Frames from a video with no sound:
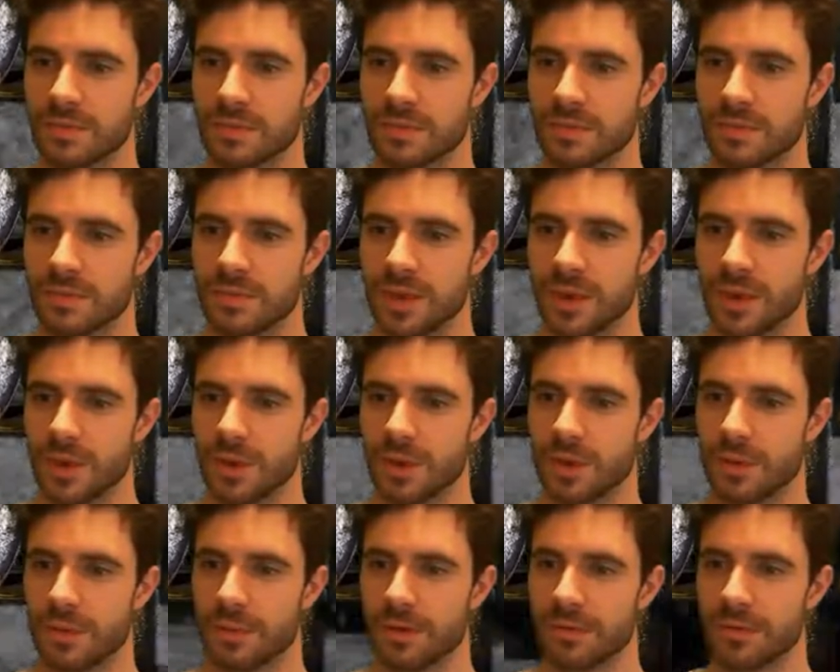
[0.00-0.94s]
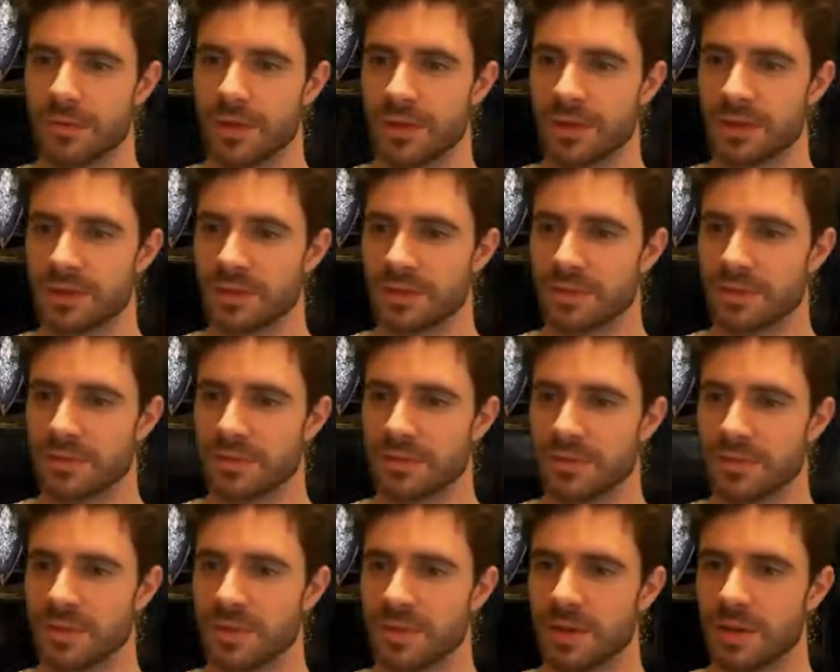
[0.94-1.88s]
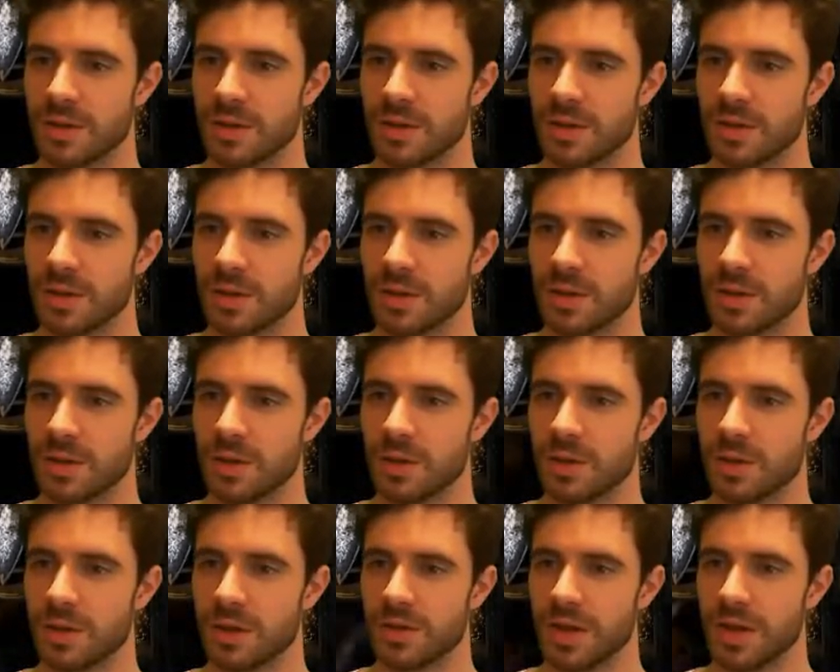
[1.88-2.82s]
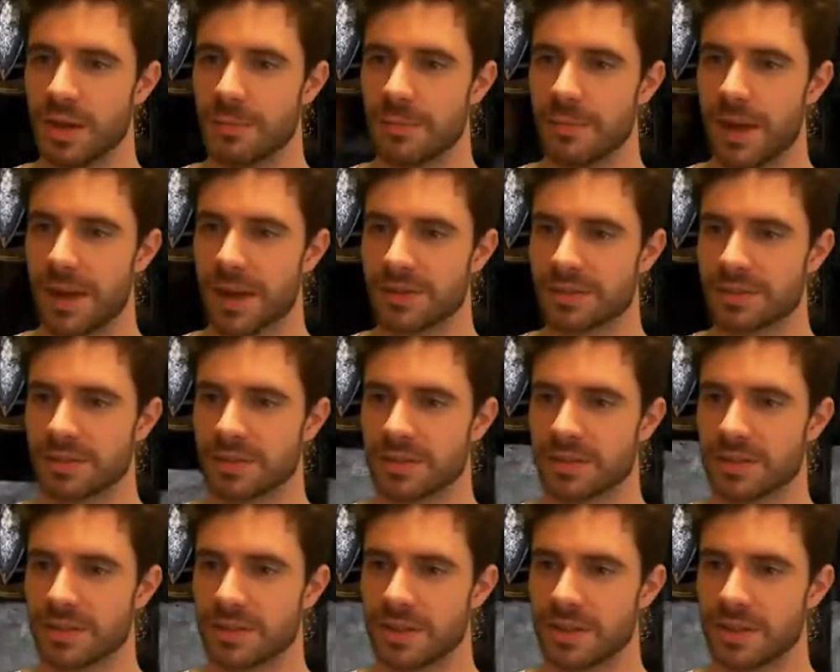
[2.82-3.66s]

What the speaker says: Now look at my face. Look at that mask.